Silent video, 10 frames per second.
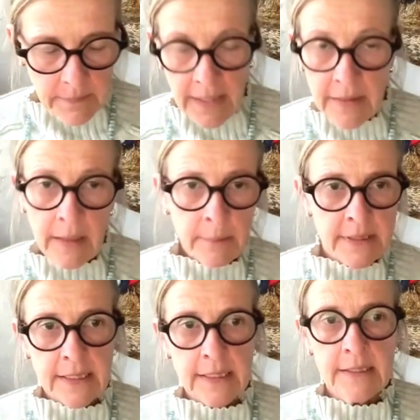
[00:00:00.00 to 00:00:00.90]
in their
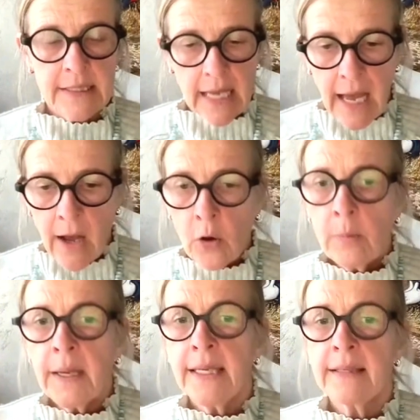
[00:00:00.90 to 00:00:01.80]
busyness, how
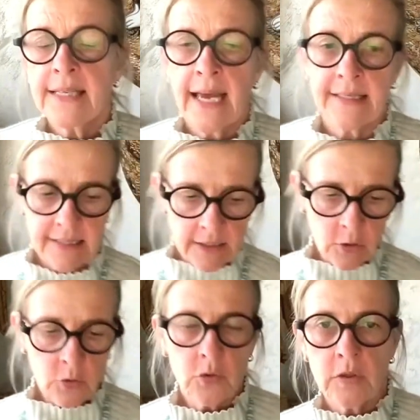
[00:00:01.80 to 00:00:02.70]
many tasks did you
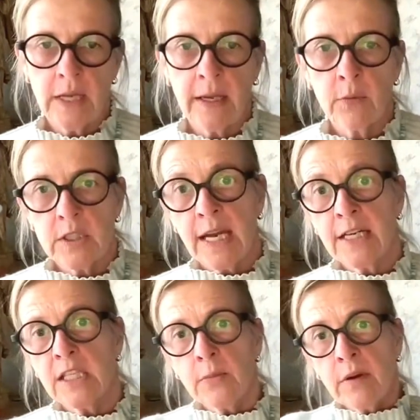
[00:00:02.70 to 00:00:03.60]
do today which
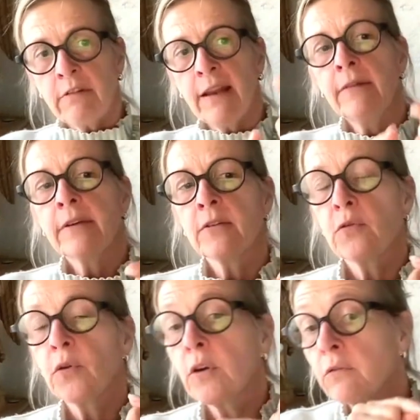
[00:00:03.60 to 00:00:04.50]
actually were relevant
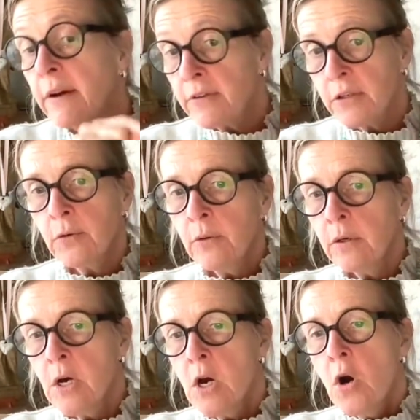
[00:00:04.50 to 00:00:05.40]
for your revenue
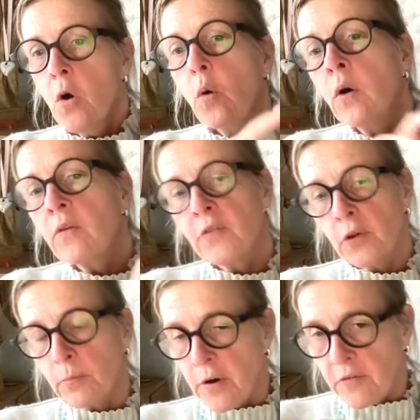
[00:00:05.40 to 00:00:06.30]
or for
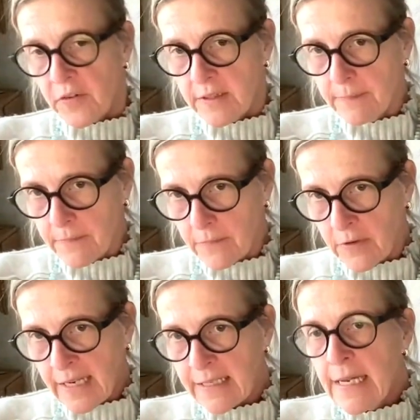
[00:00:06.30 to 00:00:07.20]
your profit,
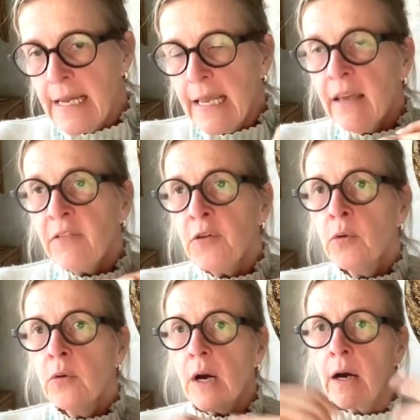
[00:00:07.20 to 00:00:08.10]
right? If
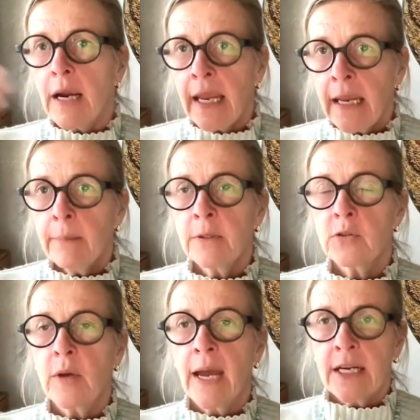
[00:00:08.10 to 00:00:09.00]
you are able
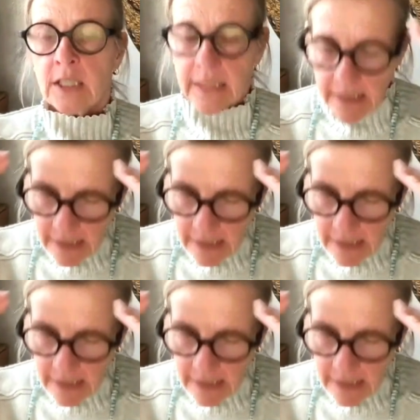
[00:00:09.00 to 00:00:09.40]
to actually,